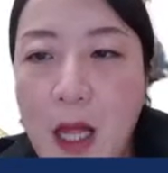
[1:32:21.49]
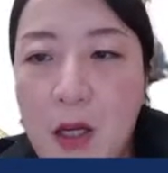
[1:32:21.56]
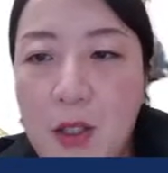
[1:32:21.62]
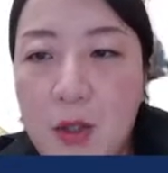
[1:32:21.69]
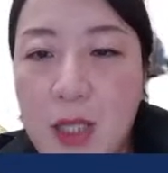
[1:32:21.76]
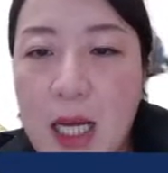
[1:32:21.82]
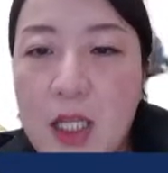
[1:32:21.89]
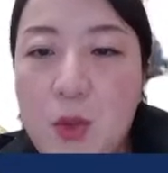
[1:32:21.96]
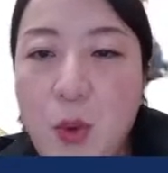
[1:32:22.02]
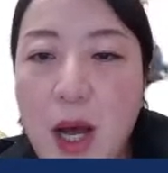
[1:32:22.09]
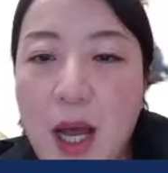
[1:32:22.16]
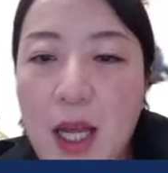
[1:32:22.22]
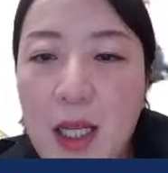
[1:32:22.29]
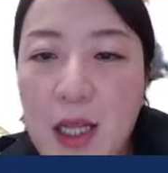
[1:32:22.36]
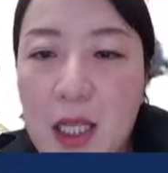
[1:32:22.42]
So that's
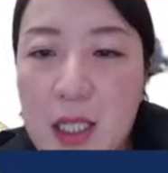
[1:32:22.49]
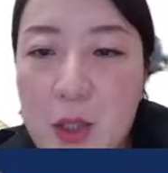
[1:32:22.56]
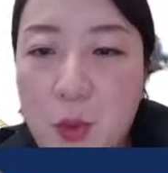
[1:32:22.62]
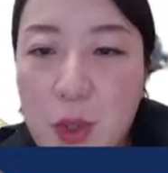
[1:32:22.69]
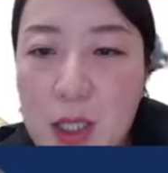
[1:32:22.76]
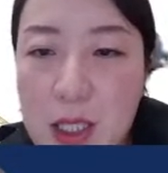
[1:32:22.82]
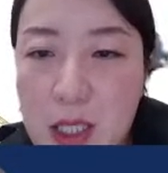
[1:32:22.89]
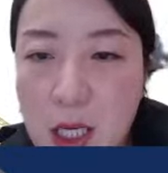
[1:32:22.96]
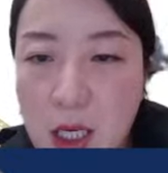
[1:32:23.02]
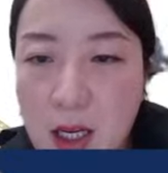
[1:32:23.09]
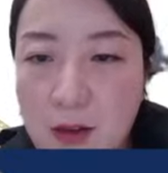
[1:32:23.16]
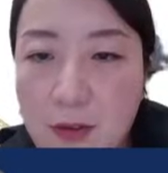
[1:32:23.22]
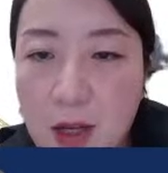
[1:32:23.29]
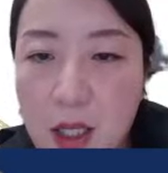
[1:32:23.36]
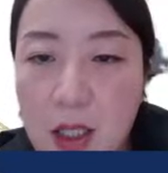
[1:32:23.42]
why this was a
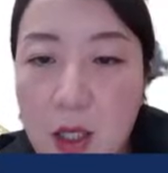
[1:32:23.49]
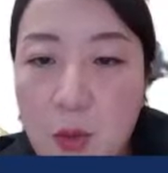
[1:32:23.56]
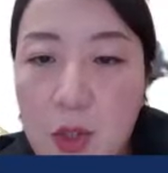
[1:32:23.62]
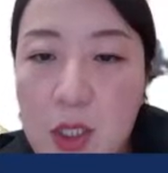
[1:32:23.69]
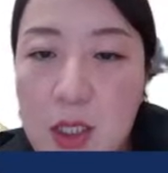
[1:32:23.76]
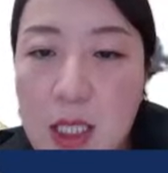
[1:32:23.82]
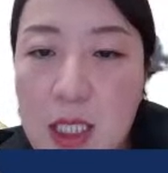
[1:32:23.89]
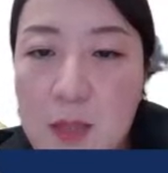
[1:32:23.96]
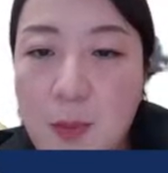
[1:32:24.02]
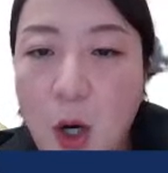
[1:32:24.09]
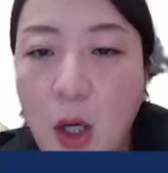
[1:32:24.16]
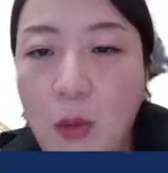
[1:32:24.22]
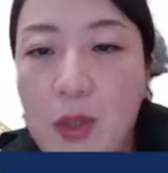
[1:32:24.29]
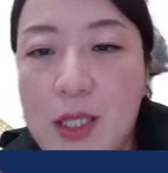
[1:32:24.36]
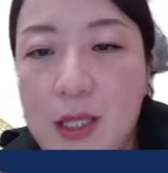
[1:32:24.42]
significant, this
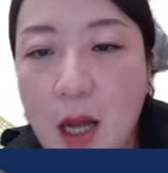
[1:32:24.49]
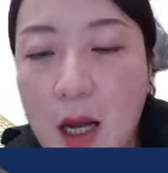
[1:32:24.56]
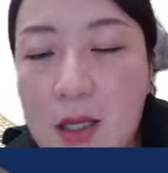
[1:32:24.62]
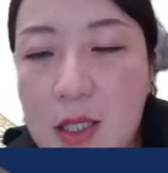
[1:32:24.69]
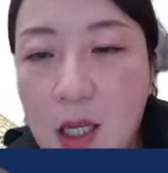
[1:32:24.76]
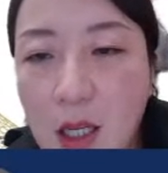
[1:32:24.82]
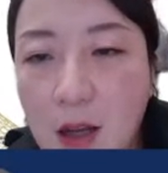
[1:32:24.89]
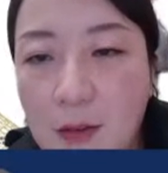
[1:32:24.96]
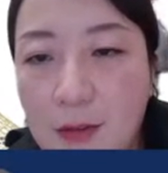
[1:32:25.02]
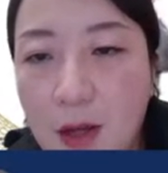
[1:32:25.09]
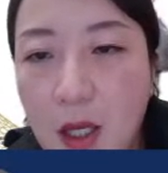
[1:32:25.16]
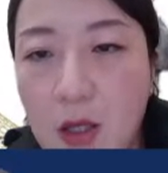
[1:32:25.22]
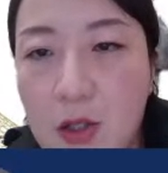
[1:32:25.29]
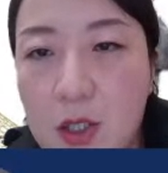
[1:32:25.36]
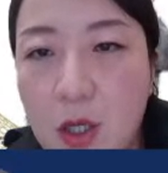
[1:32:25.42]
part was not
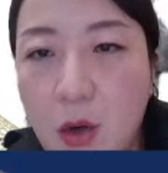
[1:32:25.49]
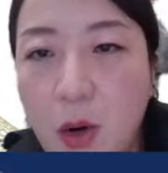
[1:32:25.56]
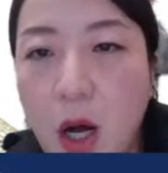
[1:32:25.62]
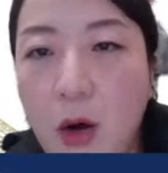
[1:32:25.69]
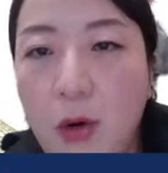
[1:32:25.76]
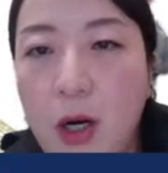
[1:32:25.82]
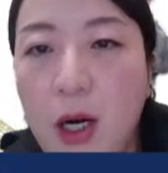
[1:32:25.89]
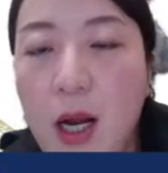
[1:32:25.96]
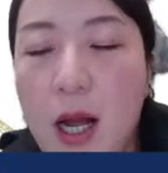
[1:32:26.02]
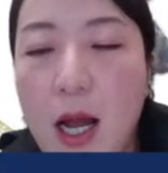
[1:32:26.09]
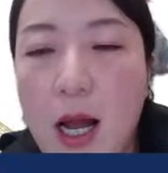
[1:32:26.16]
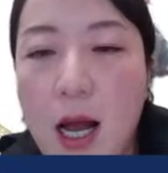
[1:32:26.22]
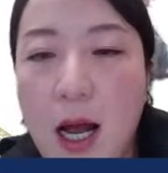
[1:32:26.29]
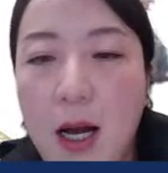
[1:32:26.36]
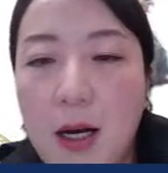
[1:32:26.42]
significant. So our
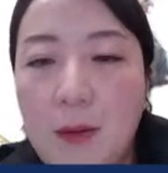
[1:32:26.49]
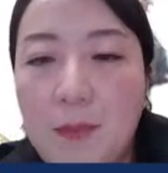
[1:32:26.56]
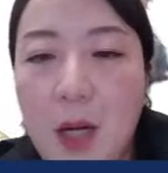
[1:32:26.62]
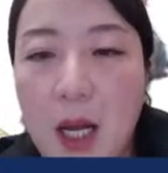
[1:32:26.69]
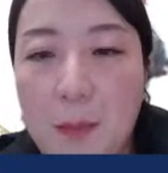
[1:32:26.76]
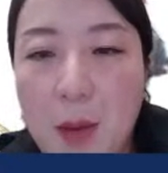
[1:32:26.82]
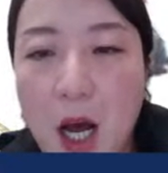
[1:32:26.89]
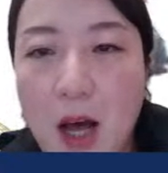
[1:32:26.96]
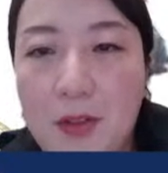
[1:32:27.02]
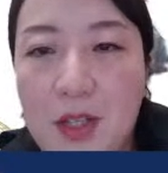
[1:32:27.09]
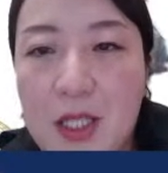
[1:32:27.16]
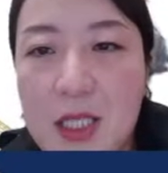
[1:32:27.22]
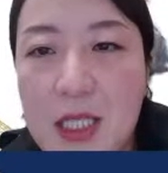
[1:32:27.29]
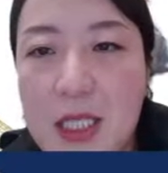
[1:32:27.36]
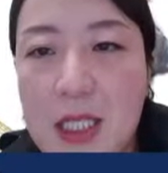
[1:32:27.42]

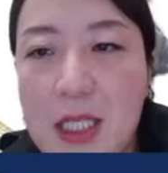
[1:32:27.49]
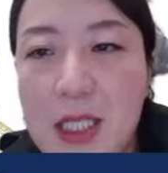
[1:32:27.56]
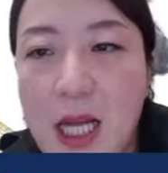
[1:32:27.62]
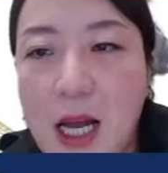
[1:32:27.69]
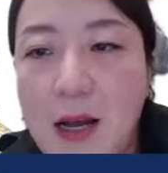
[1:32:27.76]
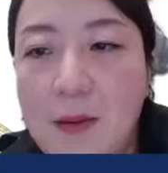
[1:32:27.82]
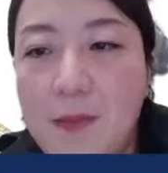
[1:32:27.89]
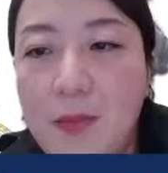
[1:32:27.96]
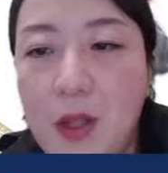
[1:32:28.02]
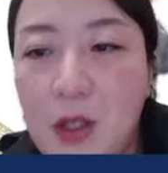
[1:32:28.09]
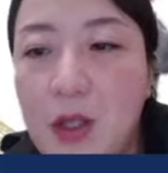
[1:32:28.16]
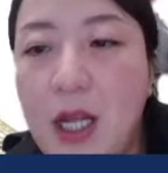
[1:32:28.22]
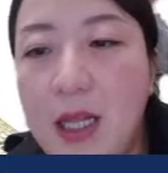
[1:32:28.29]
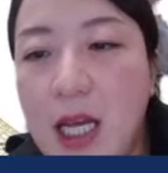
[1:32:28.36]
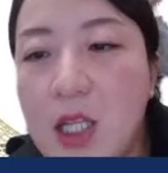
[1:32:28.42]
hypothesis,
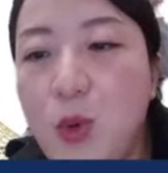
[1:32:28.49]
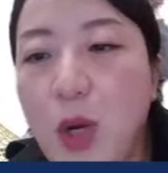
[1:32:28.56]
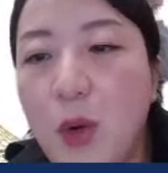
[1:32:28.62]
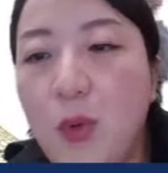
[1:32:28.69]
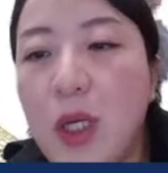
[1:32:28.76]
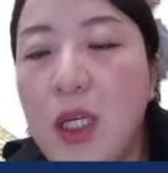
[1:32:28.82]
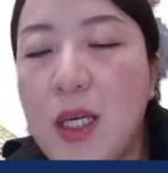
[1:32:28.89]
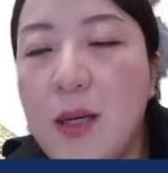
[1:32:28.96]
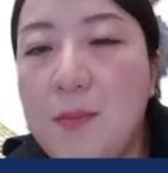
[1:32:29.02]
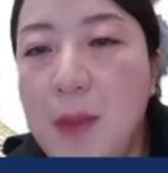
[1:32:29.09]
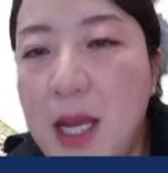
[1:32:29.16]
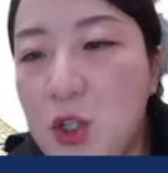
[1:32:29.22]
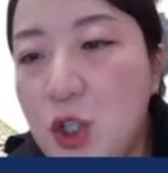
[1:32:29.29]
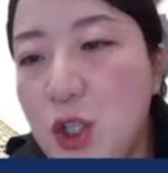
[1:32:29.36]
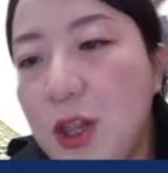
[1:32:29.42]
that's why we
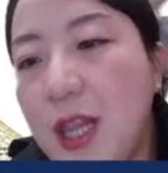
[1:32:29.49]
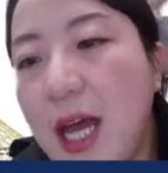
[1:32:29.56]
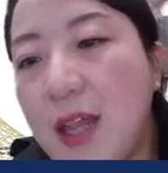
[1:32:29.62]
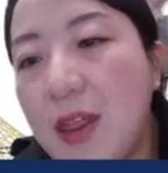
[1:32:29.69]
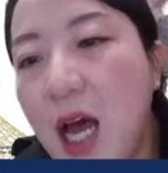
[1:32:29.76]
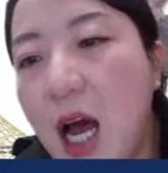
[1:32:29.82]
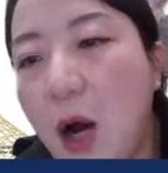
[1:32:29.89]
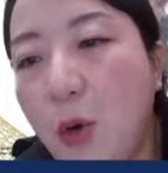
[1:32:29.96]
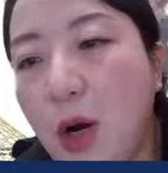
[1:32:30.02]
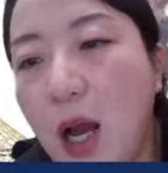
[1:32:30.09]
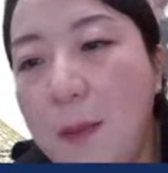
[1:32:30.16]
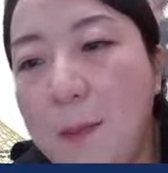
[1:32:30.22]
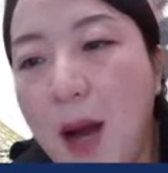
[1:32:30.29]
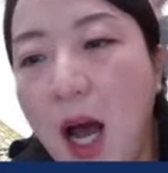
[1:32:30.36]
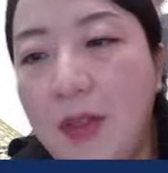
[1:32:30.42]
mentioned that our
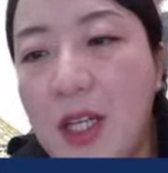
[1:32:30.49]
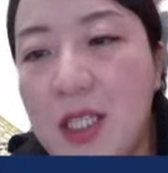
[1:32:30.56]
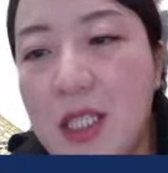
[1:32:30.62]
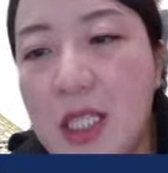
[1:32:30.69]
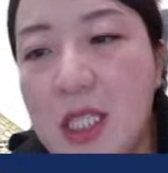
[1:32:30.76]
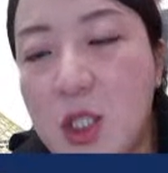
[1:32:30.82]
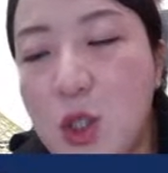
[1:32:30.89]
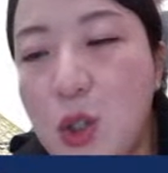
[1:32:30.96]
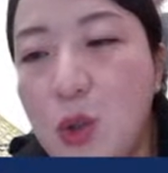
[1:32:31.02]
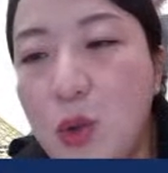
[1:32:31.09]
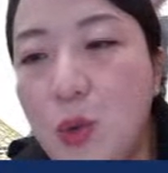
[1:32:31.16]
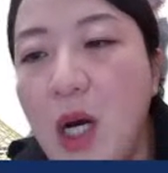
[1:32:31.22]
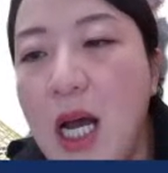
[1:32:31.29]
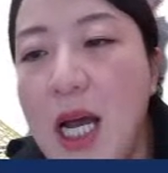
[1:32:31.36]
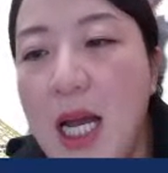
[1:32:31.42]
hypothesis
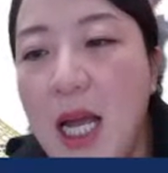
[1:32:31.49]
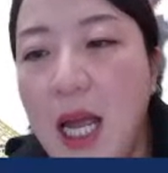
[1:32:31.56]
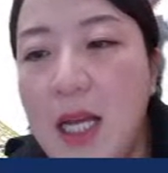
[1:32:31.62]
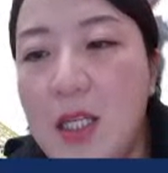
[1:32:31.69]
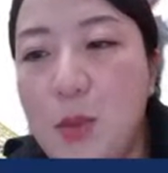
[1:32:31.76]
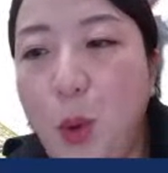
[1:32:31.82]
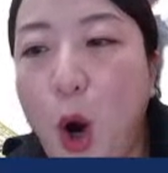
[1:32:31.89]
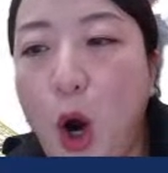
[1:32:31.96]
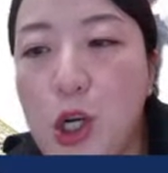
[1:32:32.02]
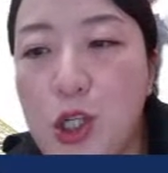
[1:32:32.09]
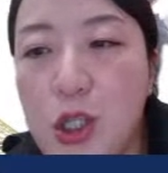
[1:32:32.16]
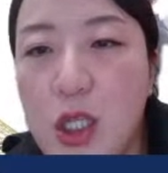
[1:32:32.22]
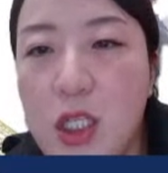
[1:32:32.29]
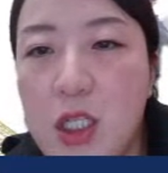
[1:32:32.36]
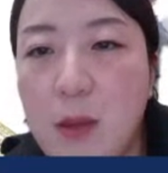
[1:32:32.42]
too is
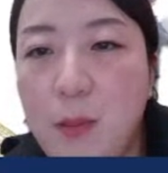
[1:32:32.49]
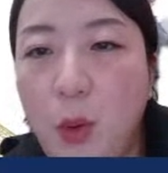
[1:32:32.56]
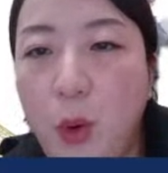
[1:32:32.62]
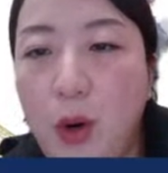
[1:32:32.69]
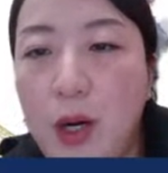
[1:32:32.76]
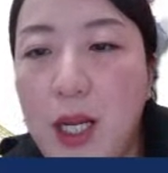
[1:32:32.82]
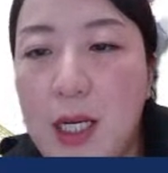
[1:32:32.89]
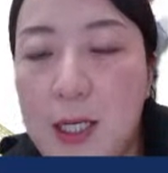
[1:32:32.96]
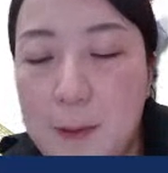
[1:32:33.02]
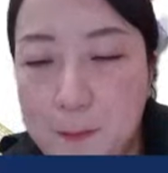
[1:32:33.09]
partially supported.